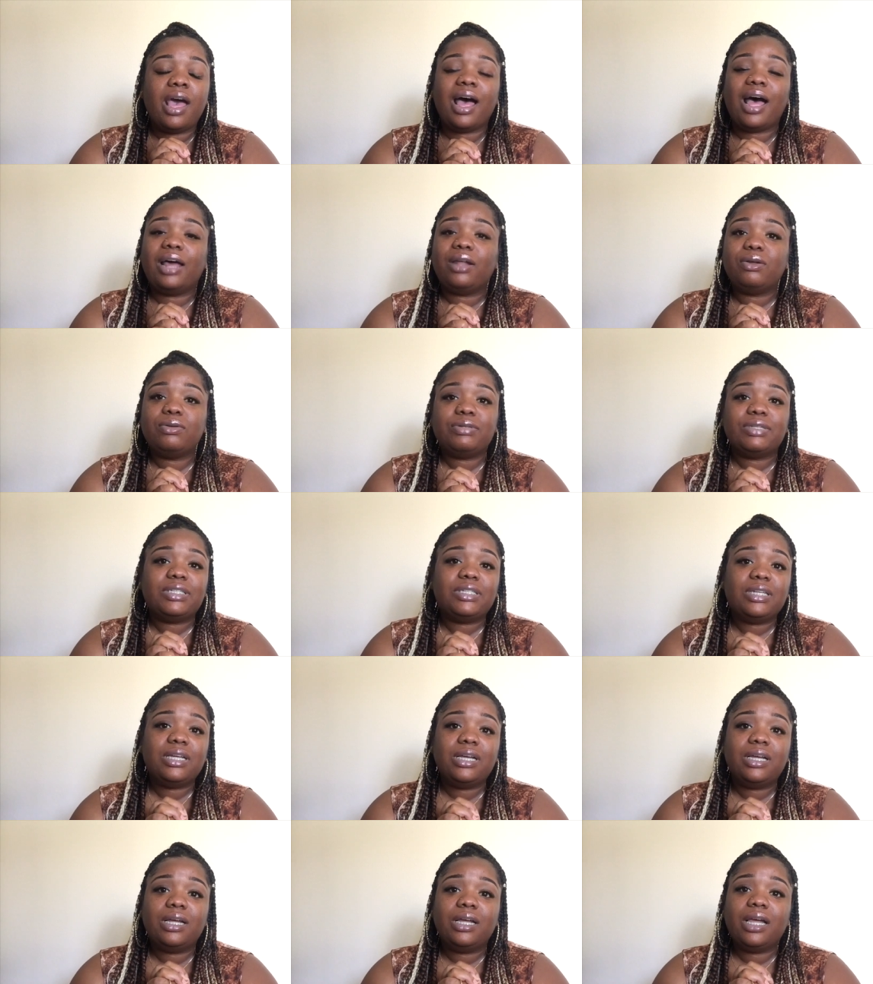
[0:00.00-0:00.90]
I don't
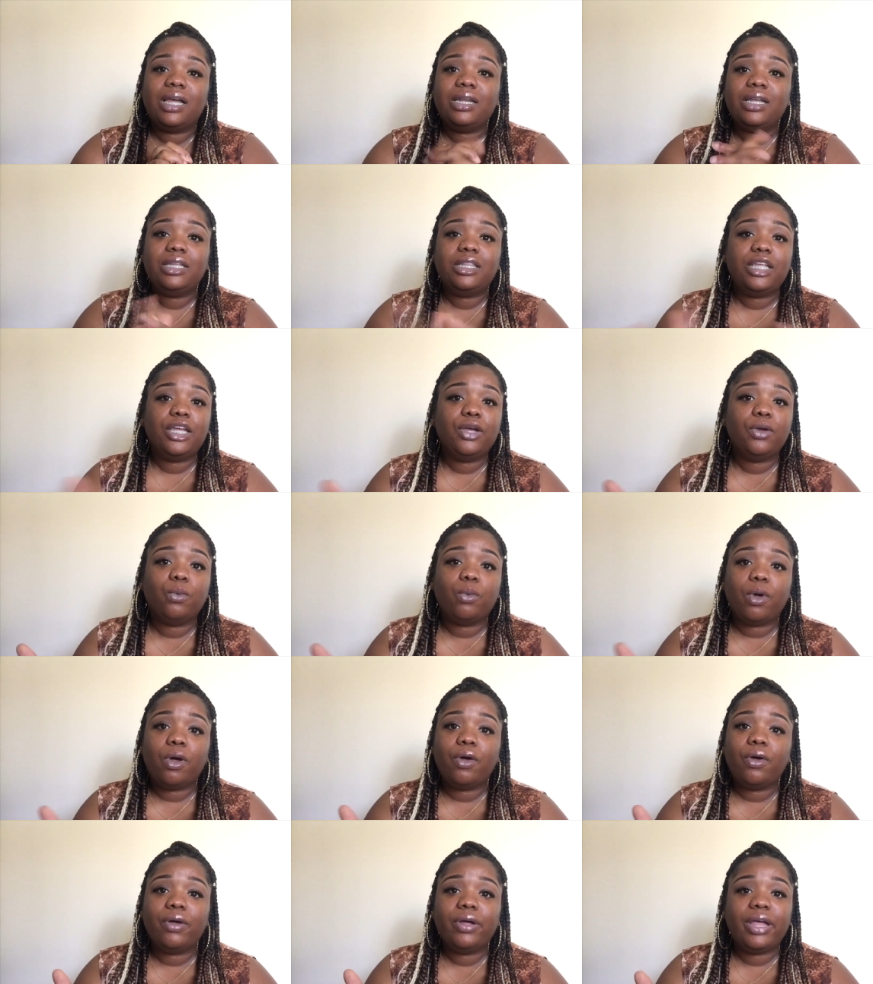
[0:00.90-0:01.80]
see anything
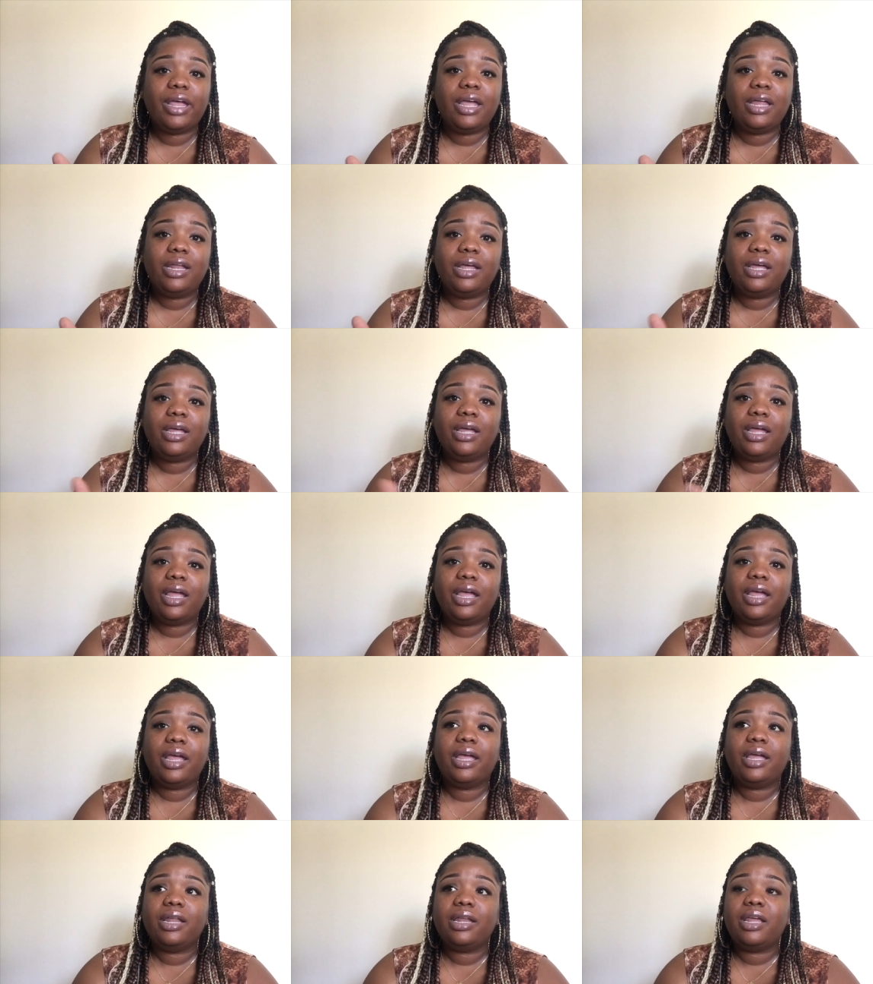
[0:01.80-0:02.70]
wrong in it,
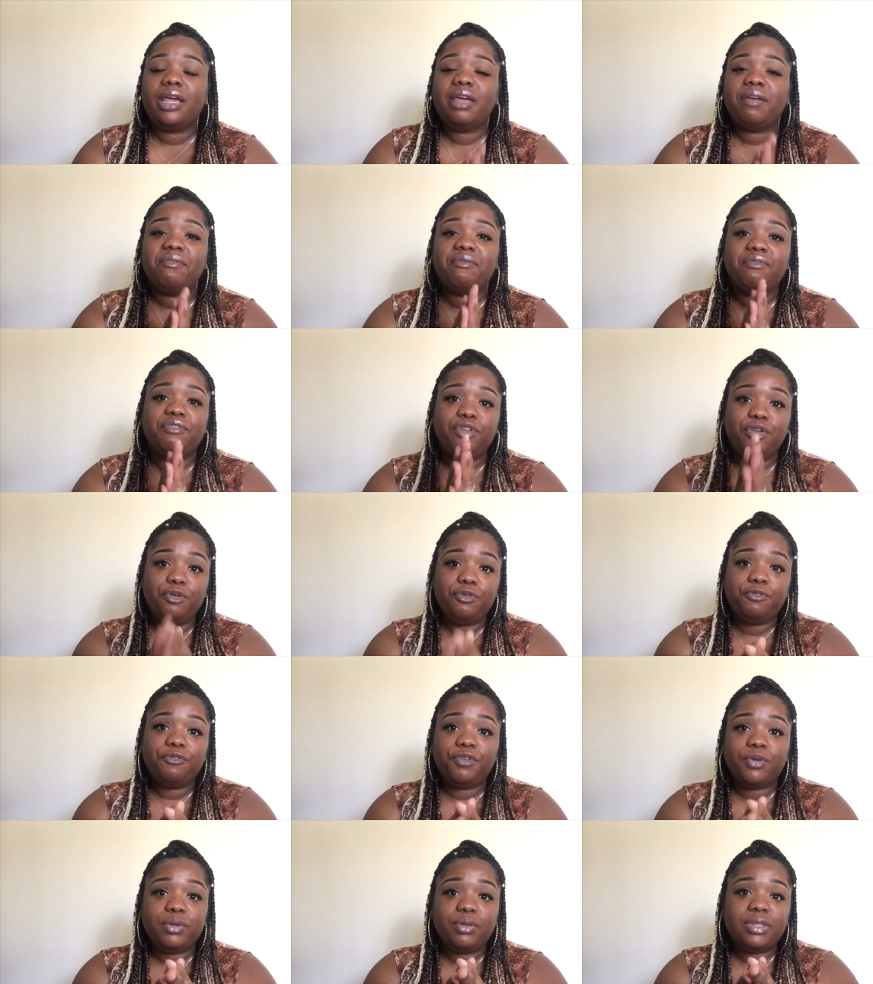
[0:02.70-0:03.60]
and if you
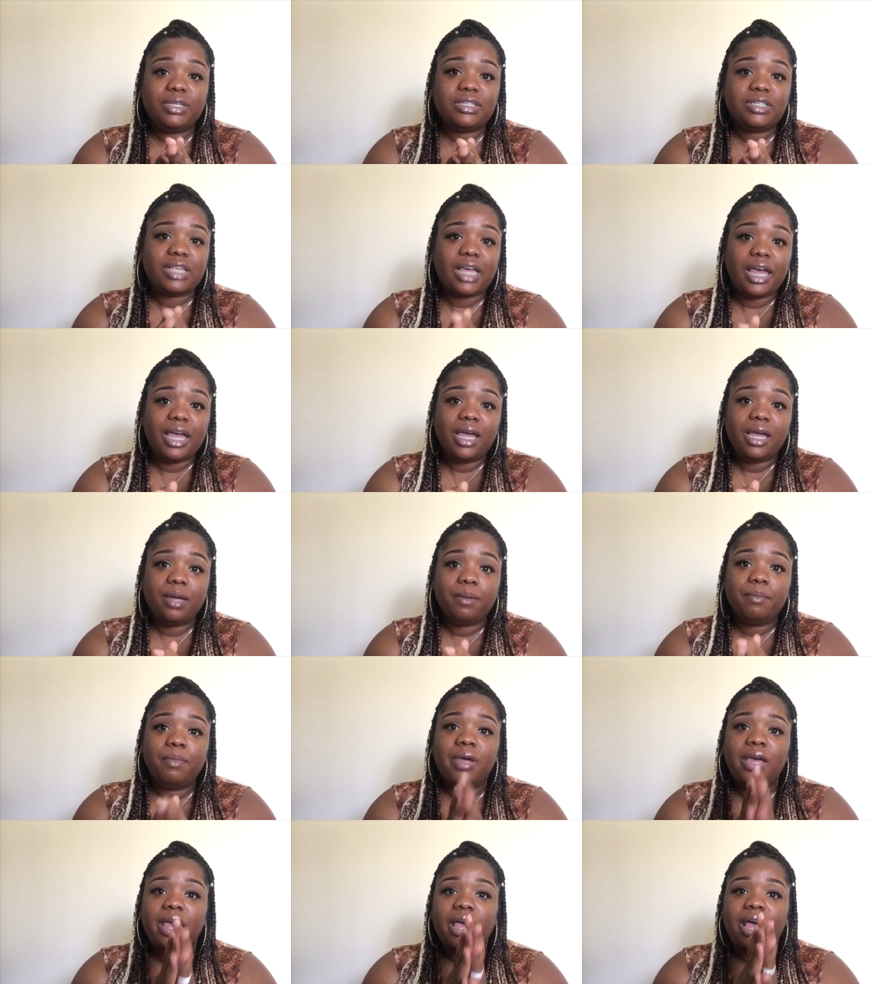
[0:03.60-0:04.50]
feel the same,